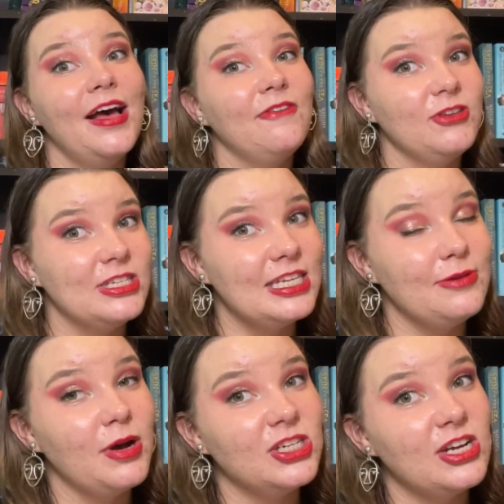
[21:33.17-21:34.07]
you see
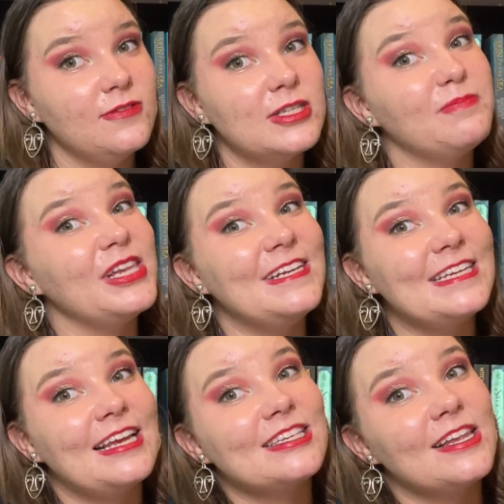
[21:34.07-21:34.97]
my shelves
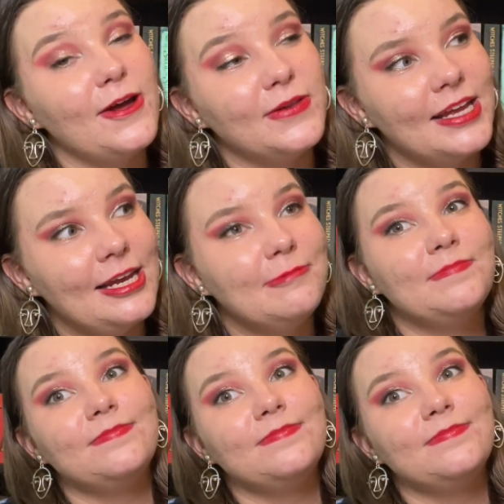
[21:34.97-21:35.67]
depleting slowly,